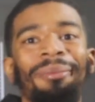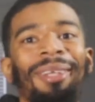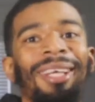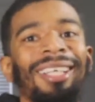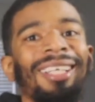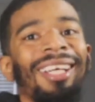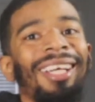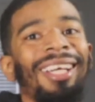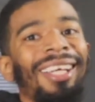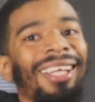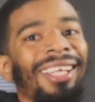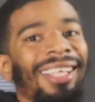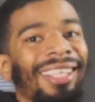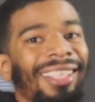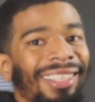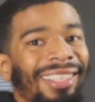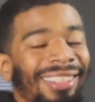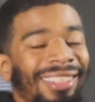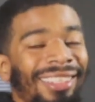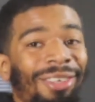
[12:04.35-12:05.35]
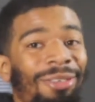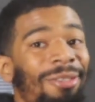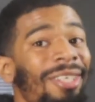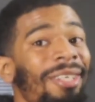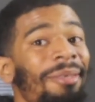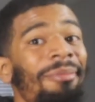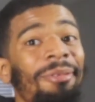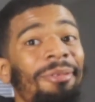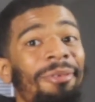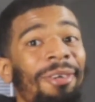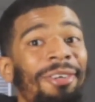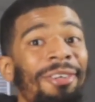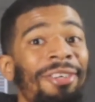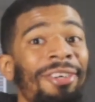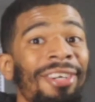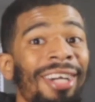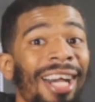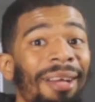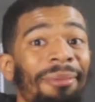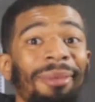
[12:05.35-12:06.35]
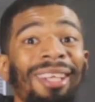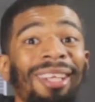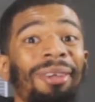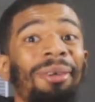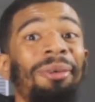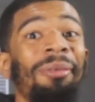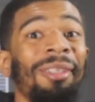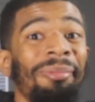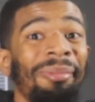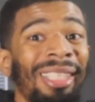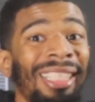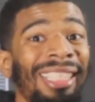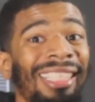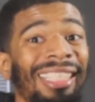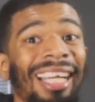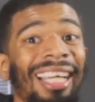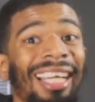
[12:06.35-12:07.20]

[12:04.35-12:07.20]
Like, don't get me wrong, I'm a human being.